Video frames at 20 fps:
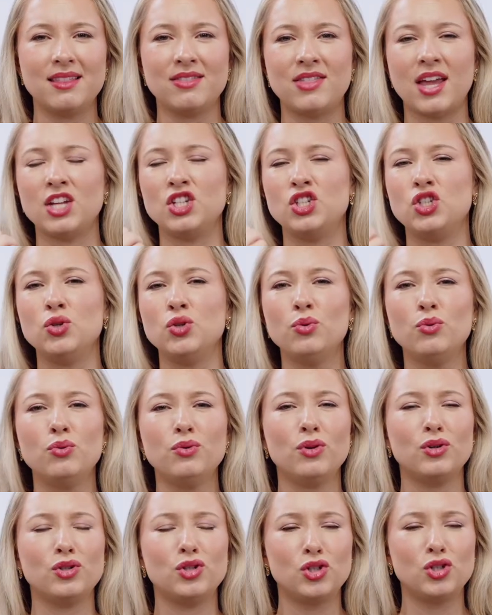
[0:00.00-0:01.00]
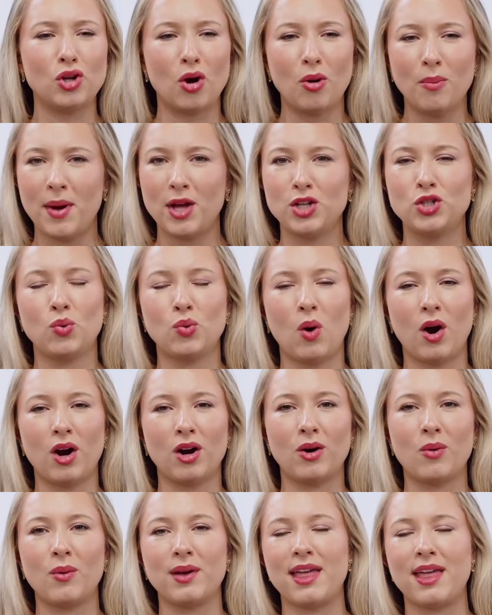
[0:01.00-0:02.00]
They do so much
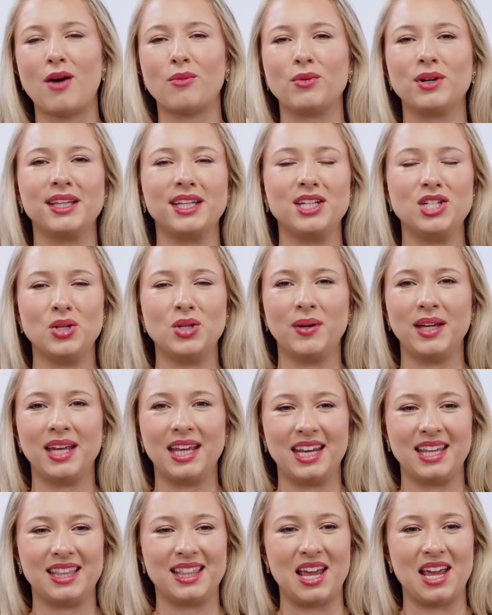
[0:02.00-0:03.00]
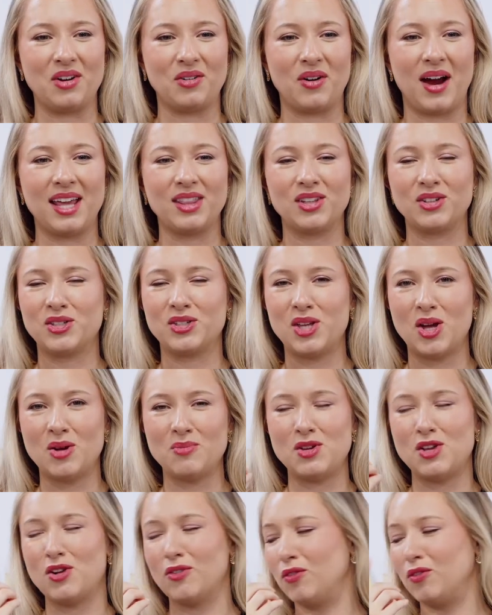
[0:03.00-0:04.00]
work without really doing anything, right? They're so
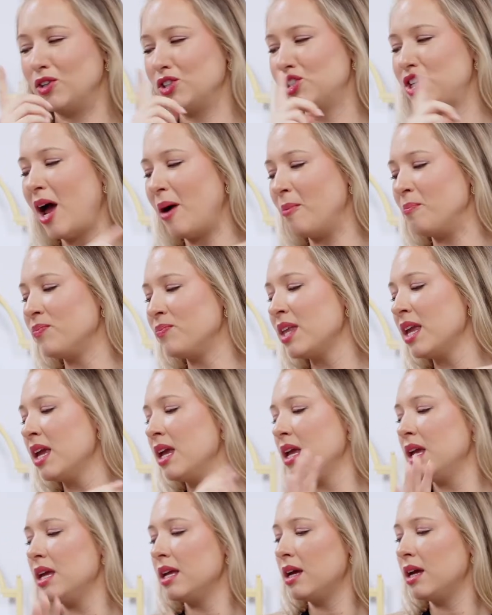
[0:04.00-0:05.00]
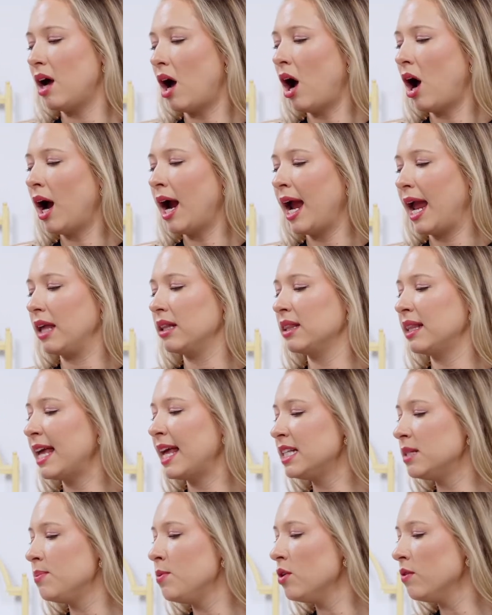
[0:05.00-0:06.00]
beautiful. So, all right,
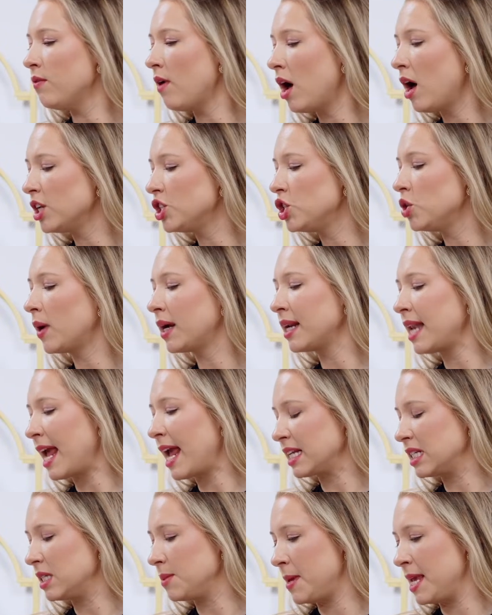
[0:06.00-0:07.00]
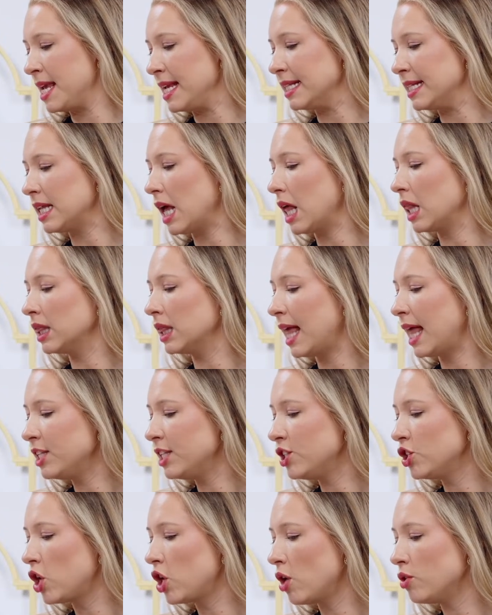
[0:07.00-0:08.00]
let's move on to our next piece.
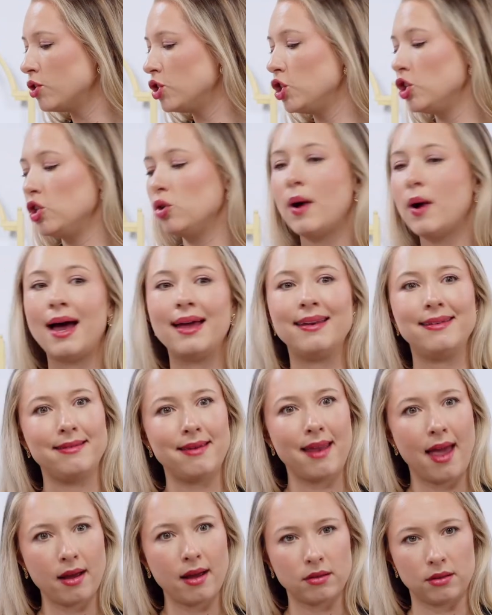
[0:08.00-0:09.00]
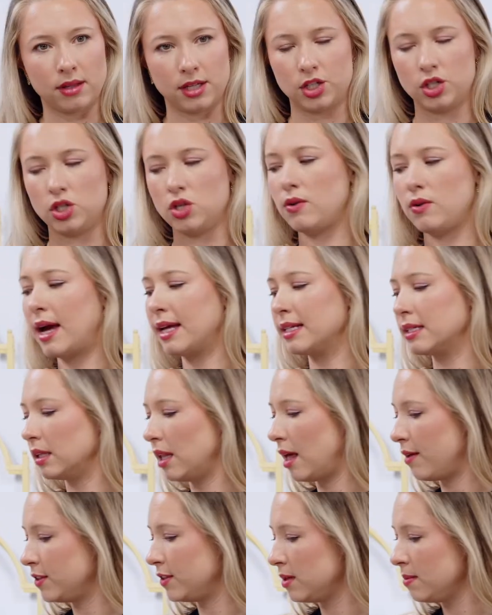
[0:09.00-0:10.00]
Let's go to a necklace. You guys
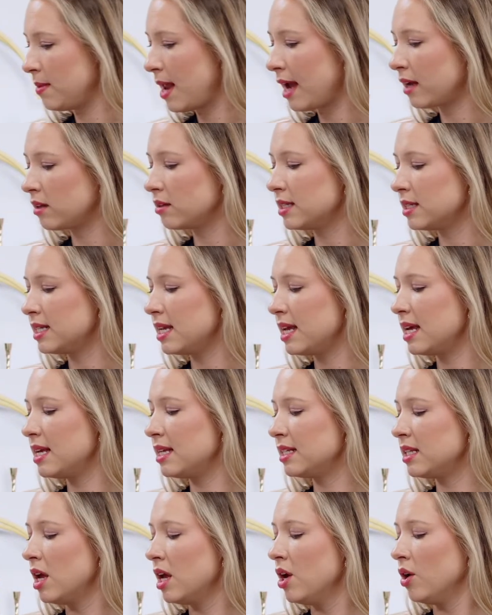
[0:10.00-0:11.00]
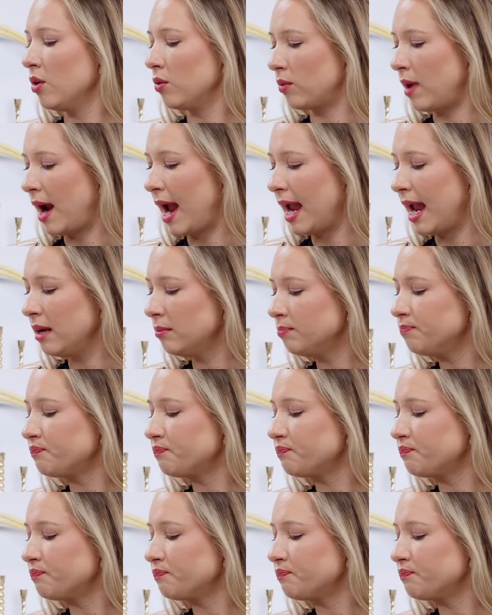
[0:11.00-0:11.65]
love some necklaces, right?